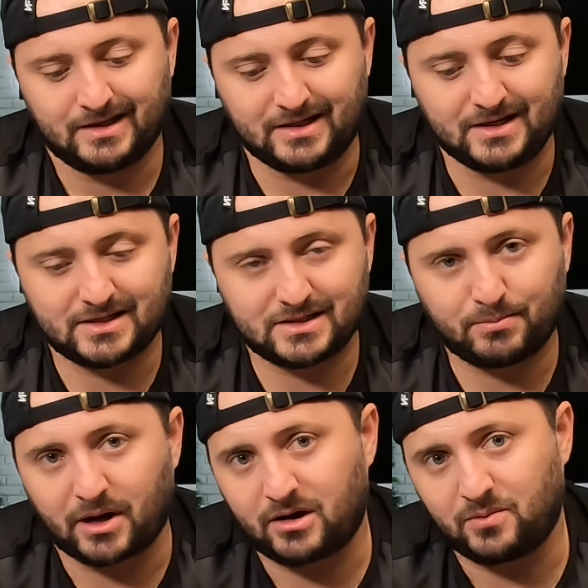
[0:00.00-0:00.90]
this
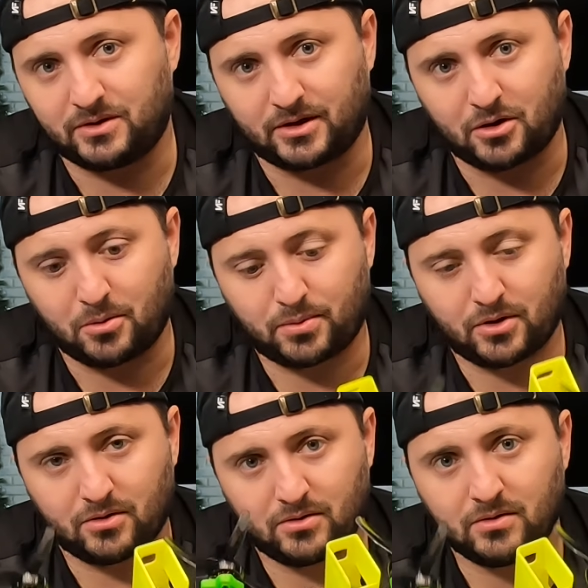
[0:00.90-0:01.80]
paired with a
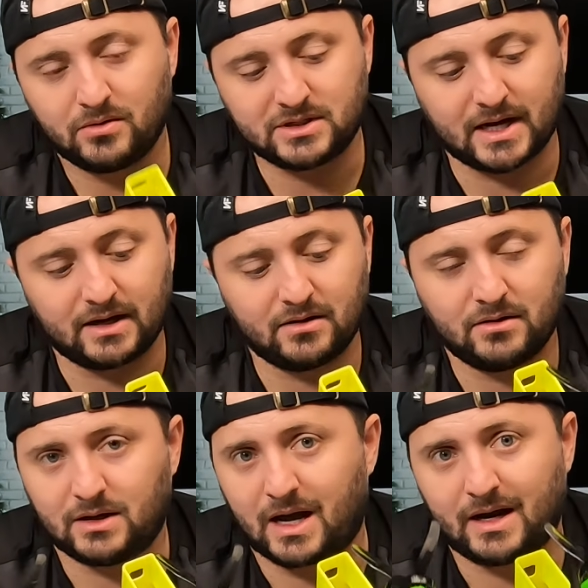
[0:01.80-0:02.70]
GoPro 10,
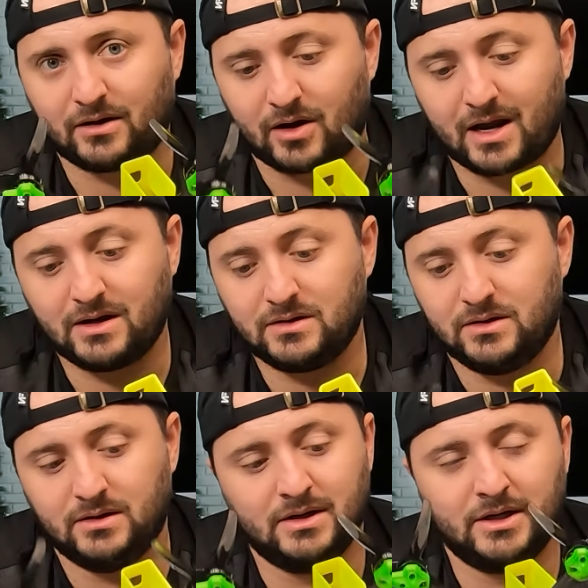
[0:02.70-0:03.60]
9, or 8,
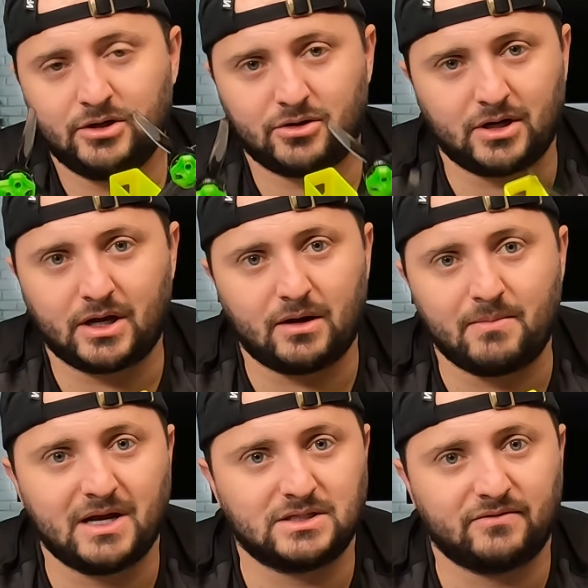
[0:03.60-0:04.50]
you're gonna get
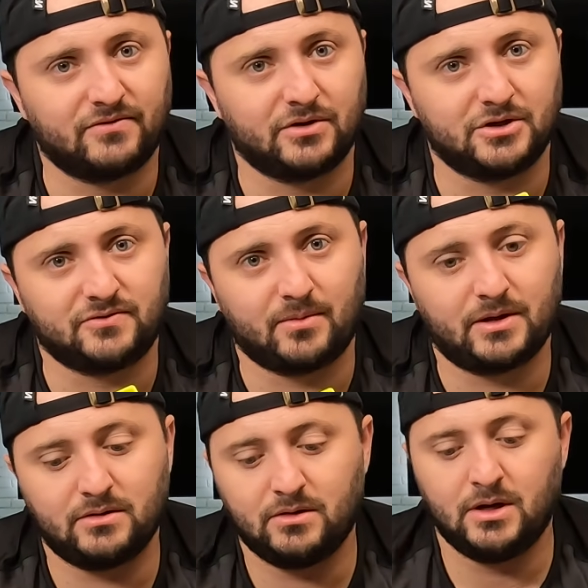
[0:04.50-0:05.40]
amazing footage from
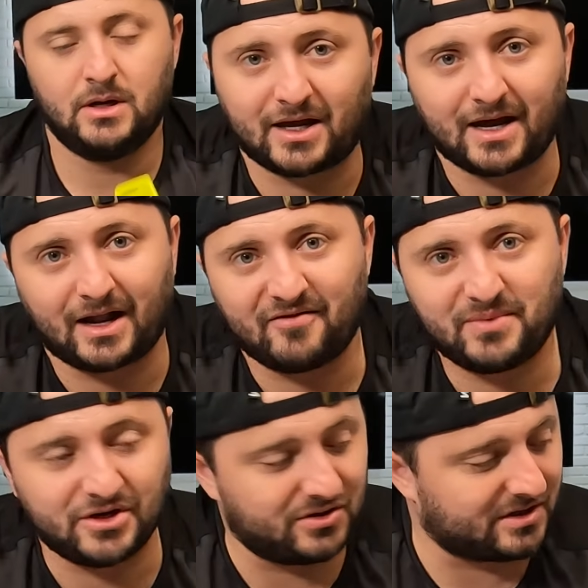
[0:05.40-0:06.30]
it. Again, I've
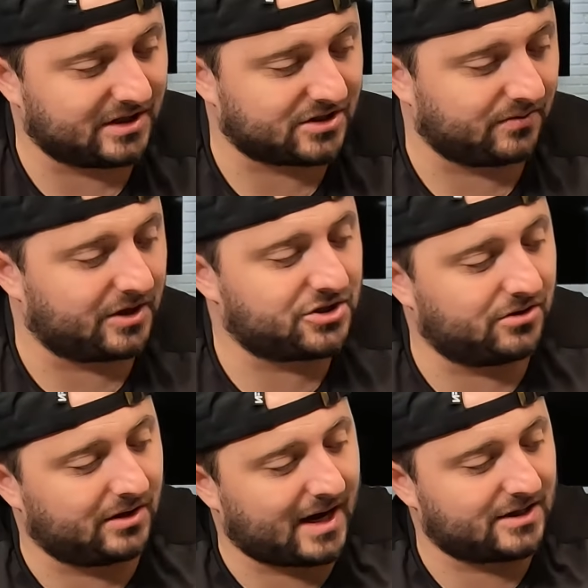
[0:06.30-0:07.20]
been using this
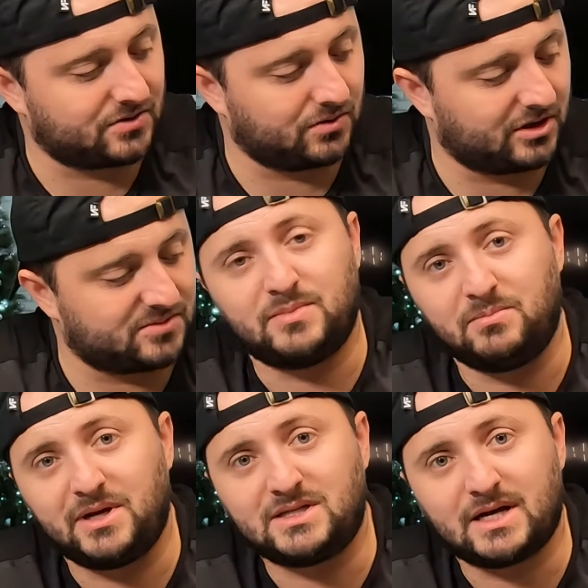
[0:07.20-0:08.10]
original Nazgul that's been
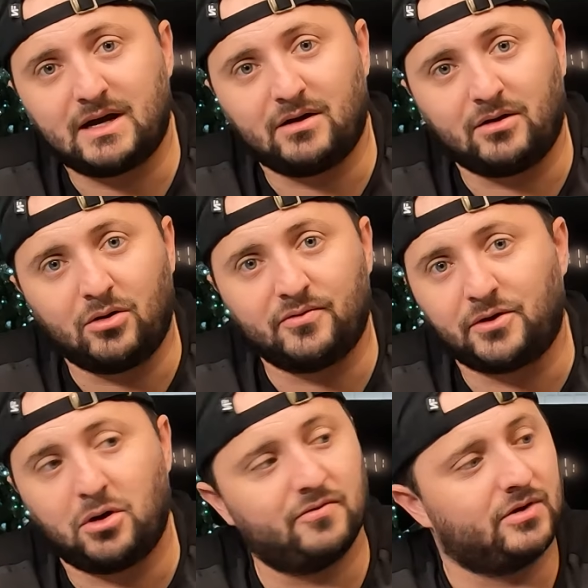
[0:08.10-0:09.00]
beat to hell over
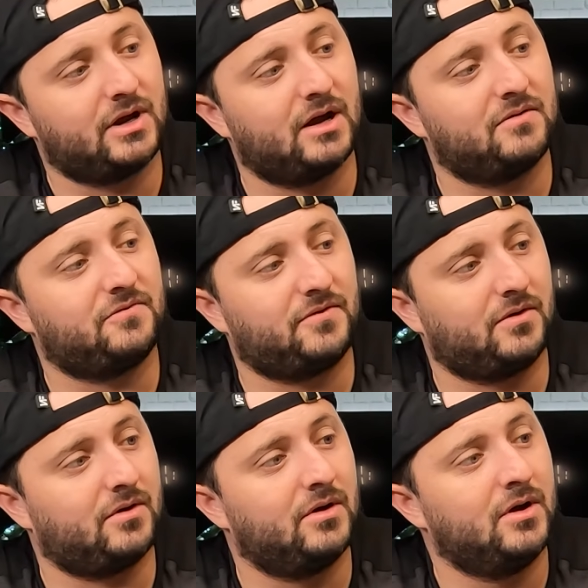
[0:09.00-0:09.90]
and over again
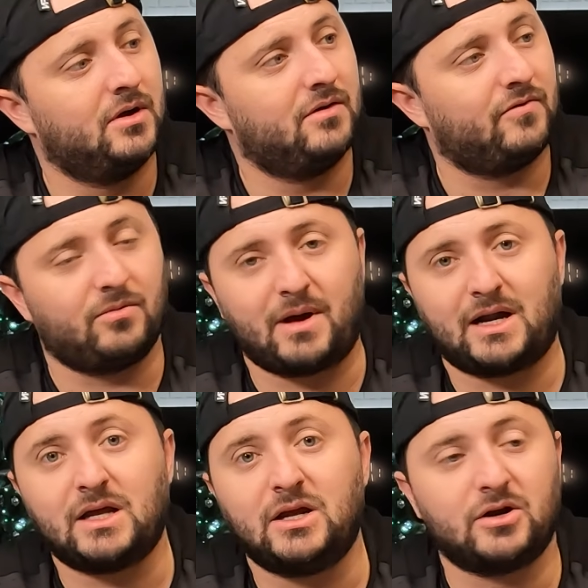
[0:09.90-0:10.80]
for about
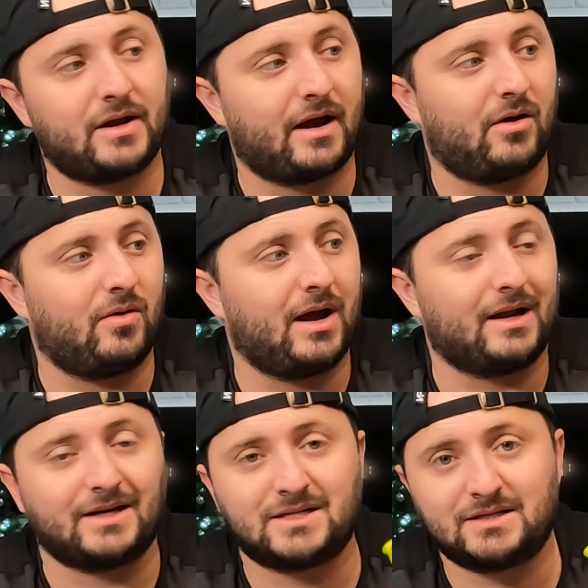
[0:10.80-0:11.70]
a year now,
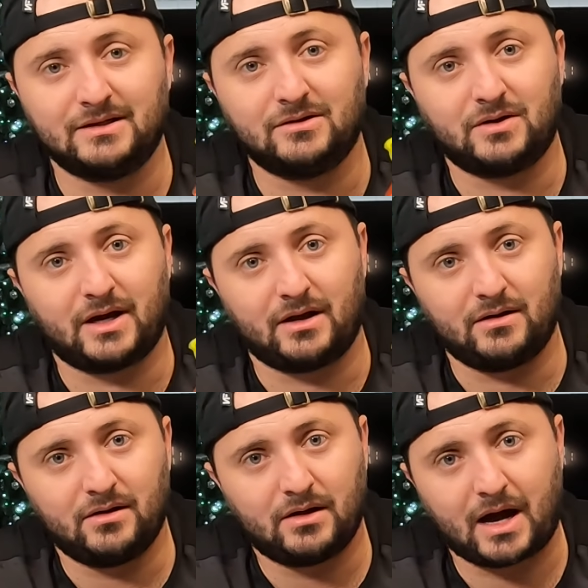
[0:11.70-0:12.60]
and I still
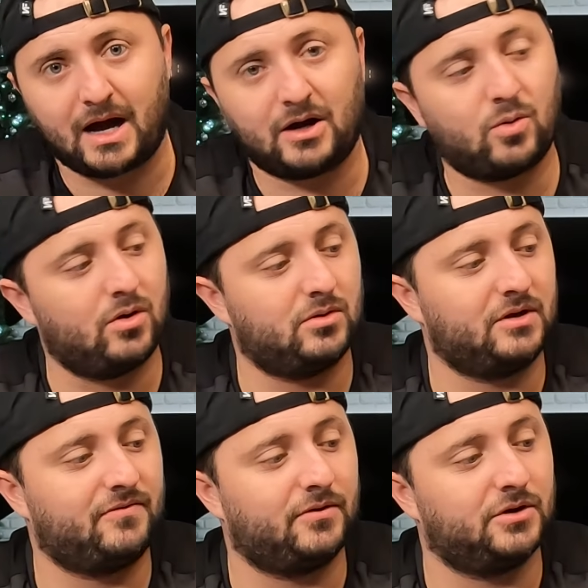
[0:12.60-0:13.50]
get high
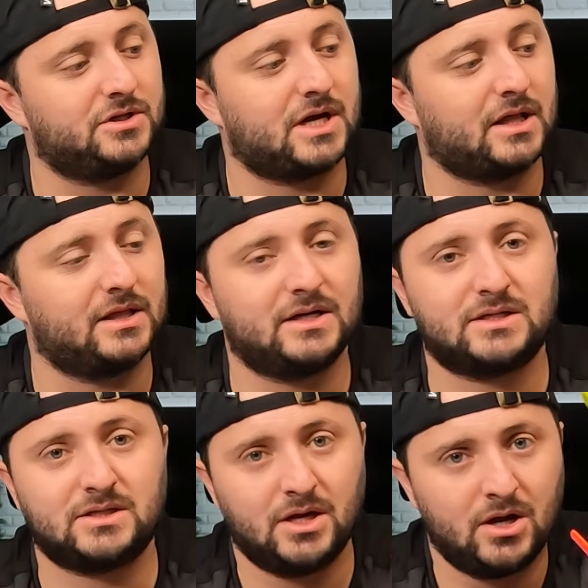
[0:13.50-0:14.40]
quality footage out of
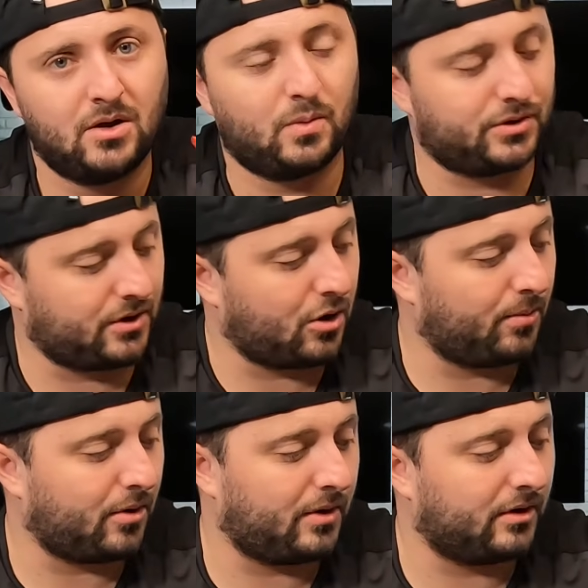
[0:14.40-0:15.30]
this with the
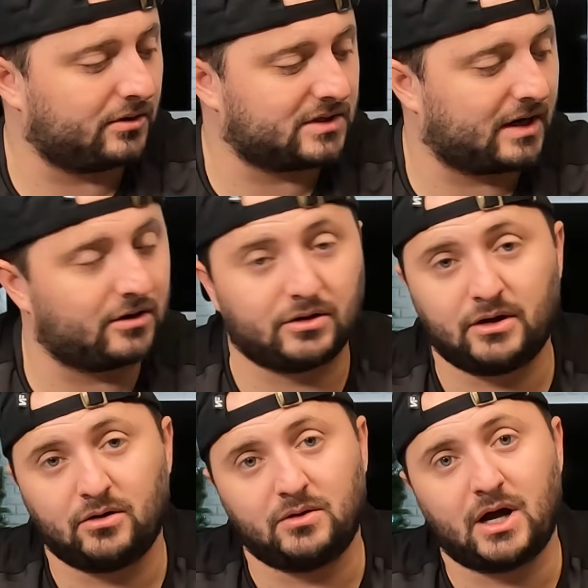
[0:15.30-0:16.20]
GoPro Hero 10 or
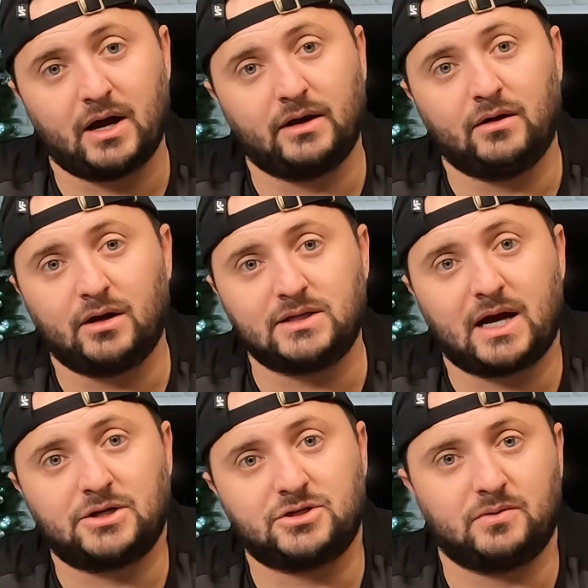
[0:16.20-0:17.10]
Hero 9
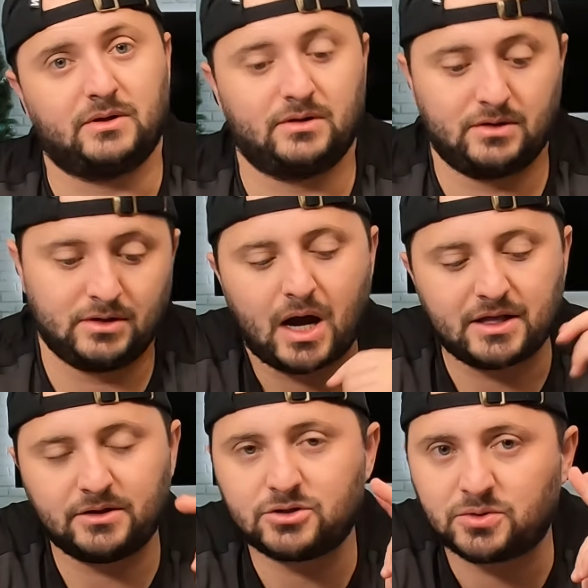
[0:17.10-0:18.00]
attached to it. I
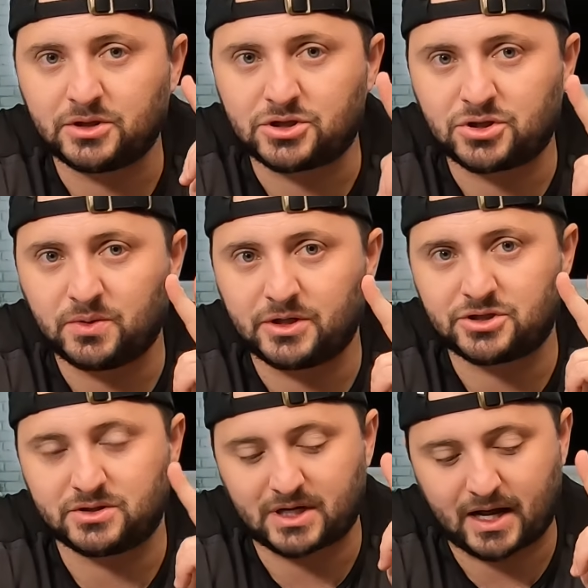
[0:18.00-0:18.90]
think there's only two
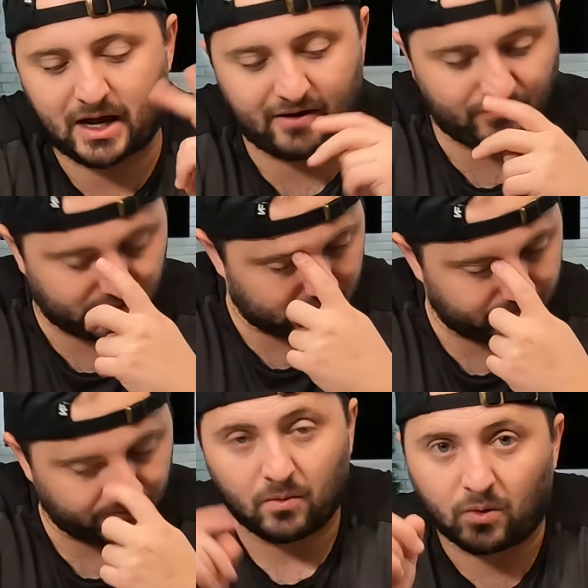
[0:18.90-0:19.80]
issues that I have with
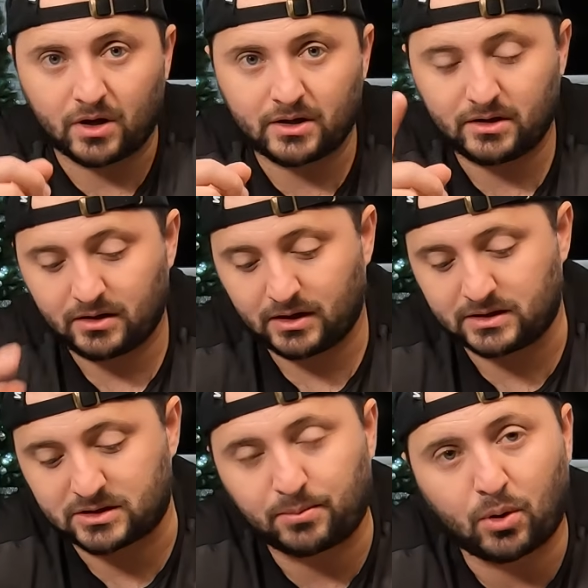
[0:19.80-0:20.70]
it. One
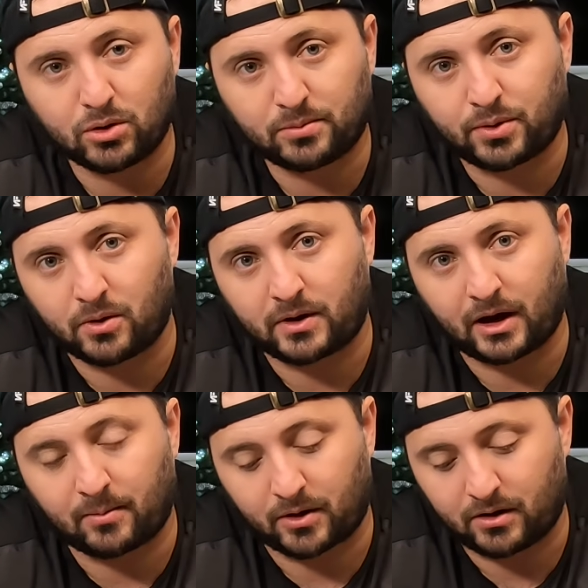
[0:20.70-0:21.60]
is the Polar Pro
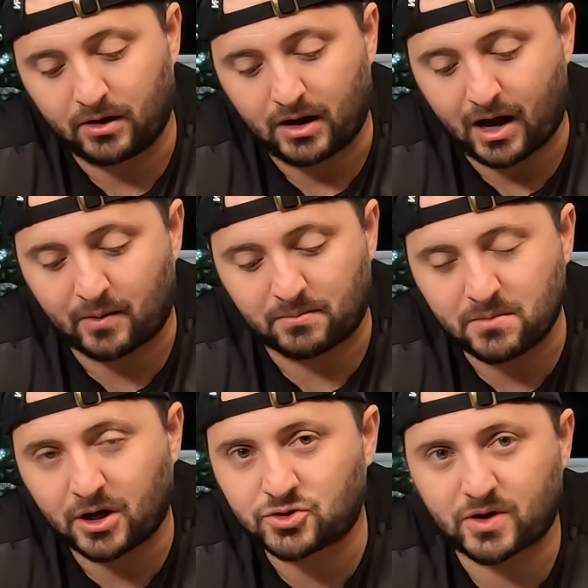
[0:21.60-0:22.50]
camera. I would
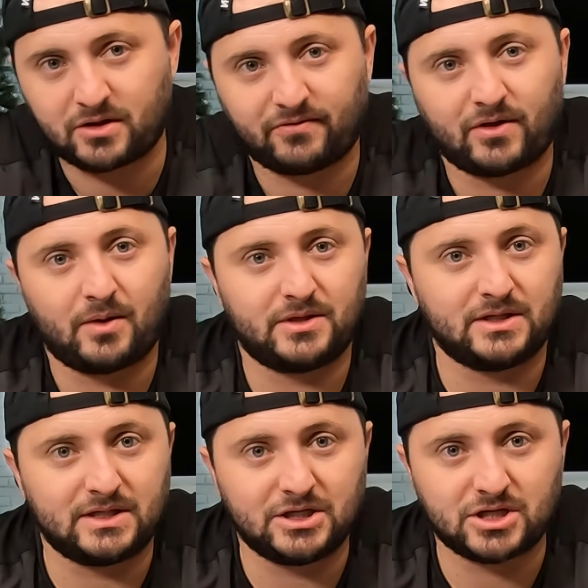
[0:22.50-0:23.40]
much rather fly with the
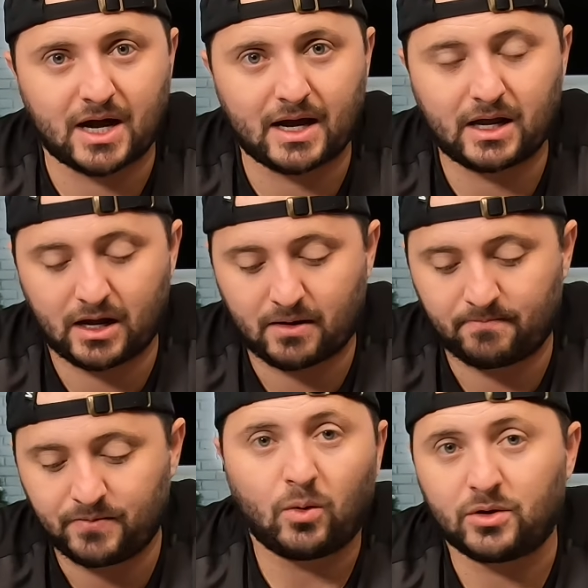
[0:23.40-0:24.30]
DJI
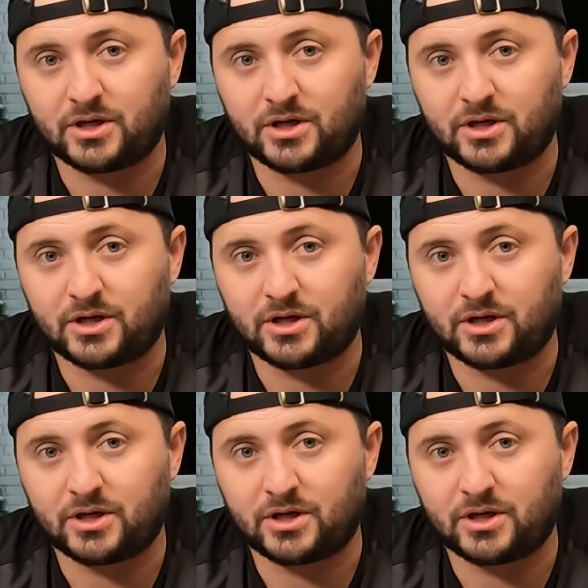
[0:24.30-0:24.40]
cam or